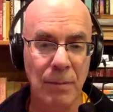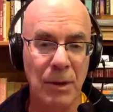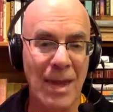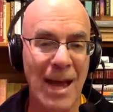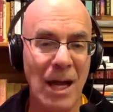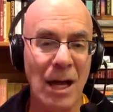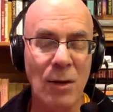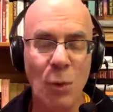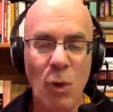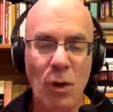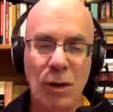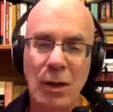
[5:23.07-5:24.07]
But that kind
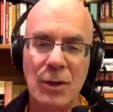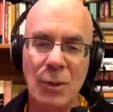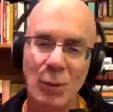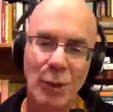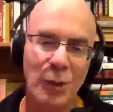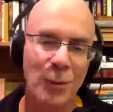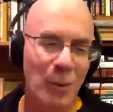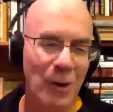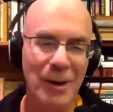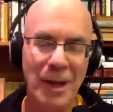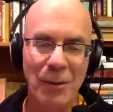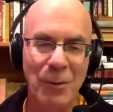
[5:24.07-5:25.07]
of work doesn't really
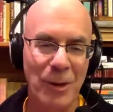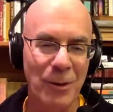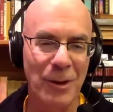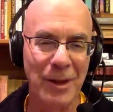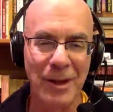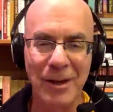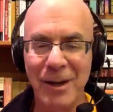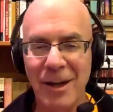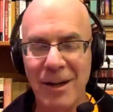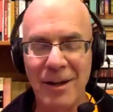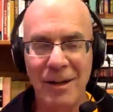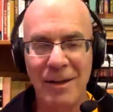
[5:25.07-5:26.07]
work that well on the
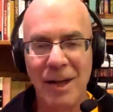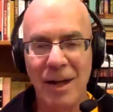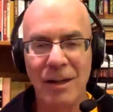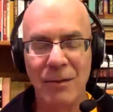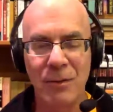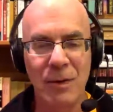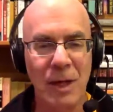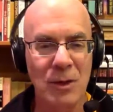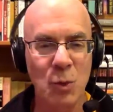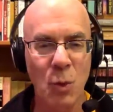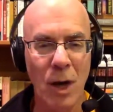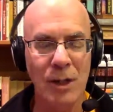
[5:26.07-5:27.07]
internet. It kind of
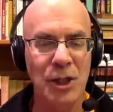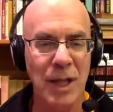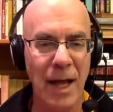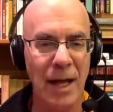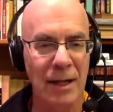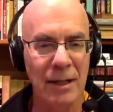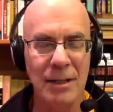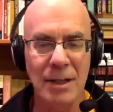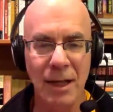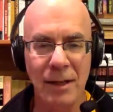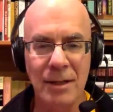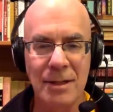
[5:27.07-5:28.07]
gets washed out.
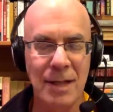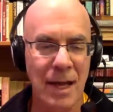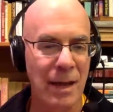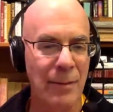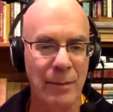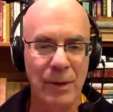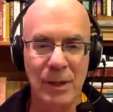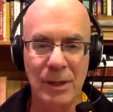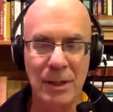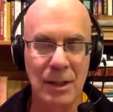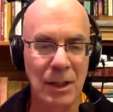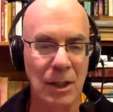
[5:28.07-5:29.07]
It's not the same.
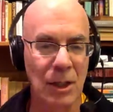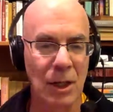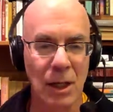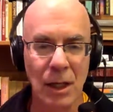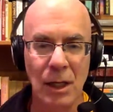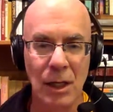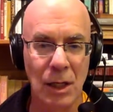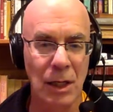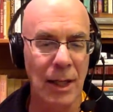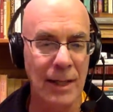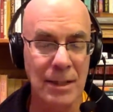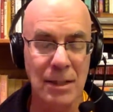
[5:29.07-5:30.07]

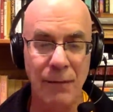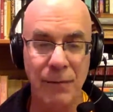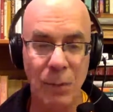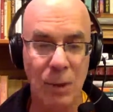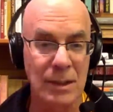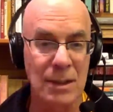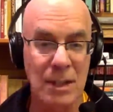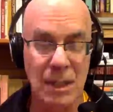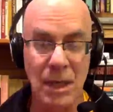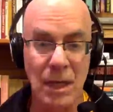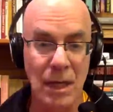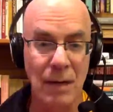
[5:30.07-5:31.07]
That stuff you want to
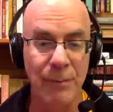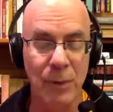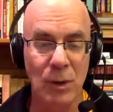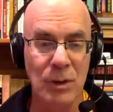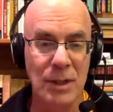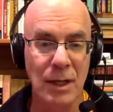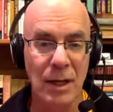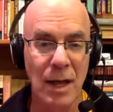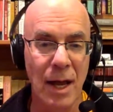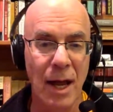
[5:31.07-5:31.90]
see in person.